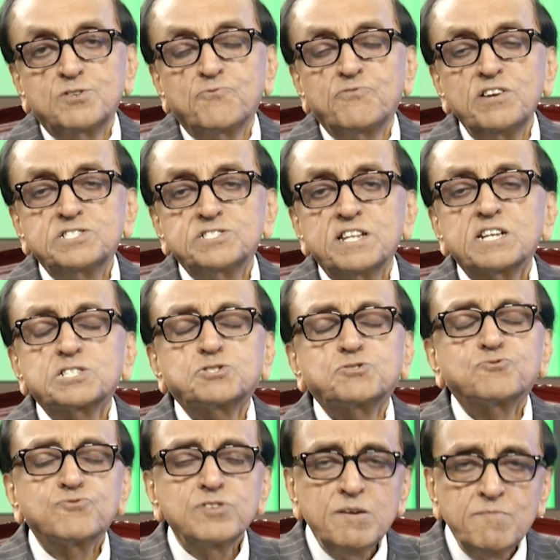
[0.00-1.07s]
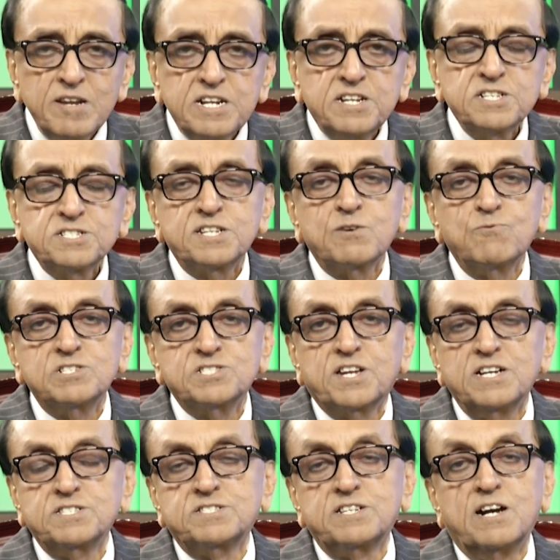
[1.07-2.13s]
to feature an extremely distinguished
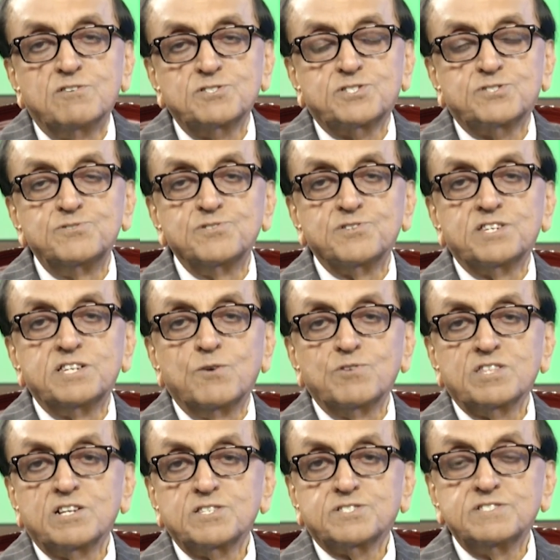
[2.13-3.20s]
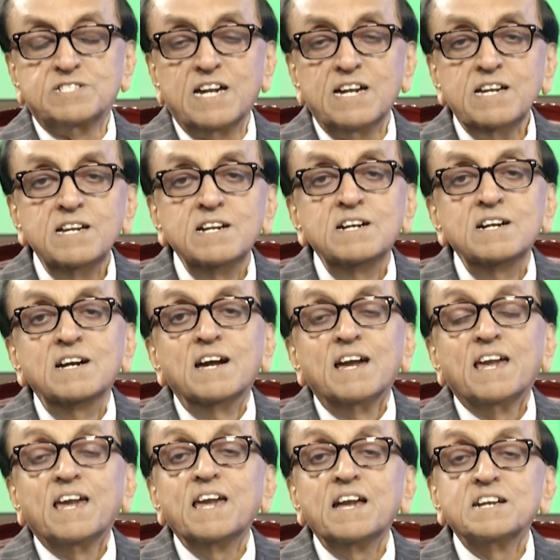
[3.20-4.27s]
guest in our studio here with us today.
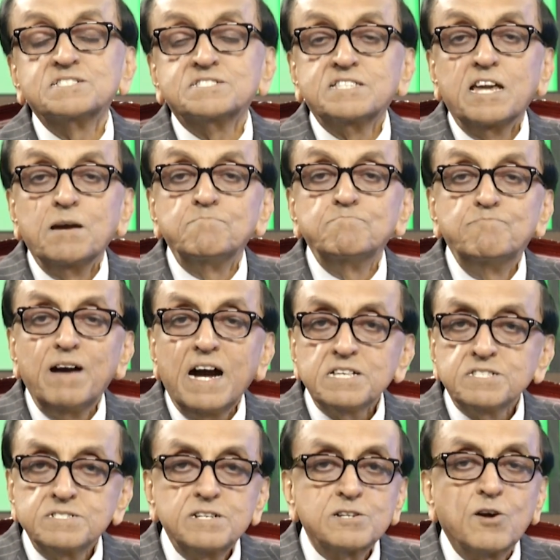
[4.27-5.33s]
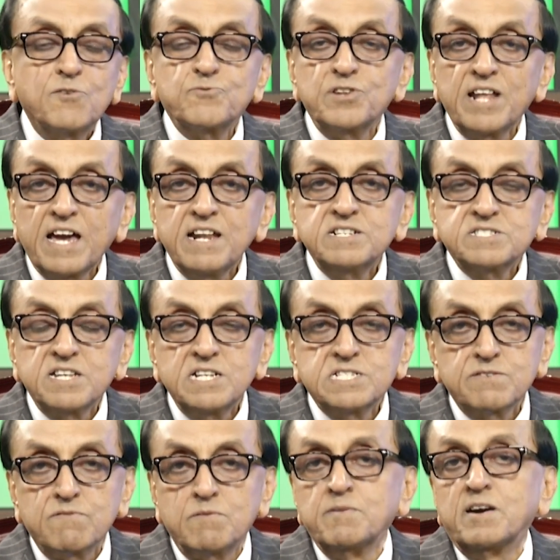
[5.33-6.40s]
He is the Ambassador of United
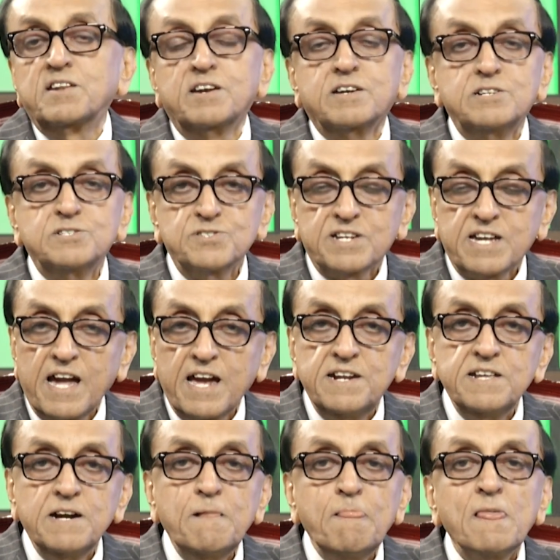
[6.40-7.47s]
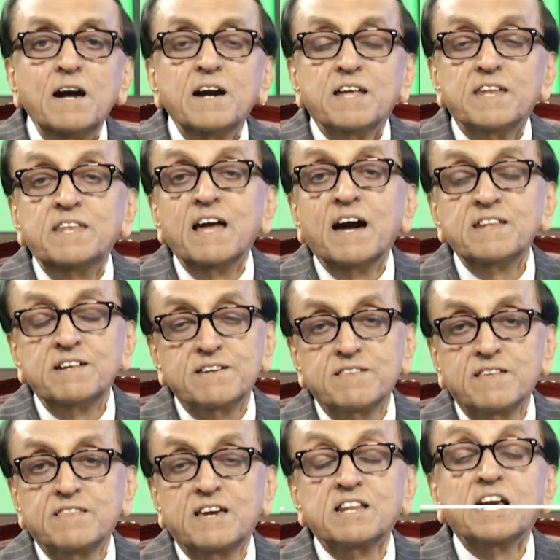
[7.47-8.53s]
States of America to Canada, none
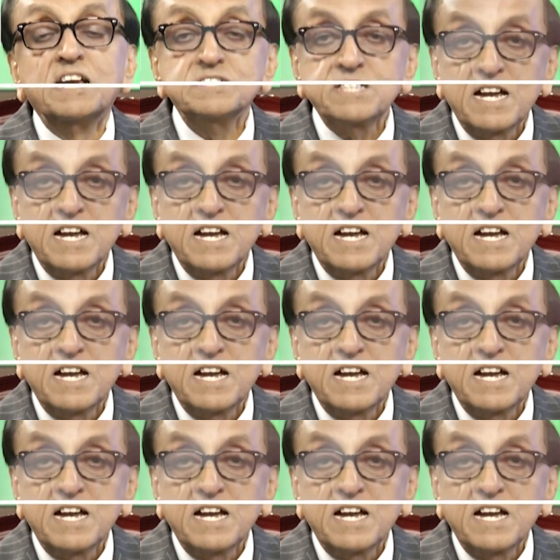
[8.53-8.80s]
other than His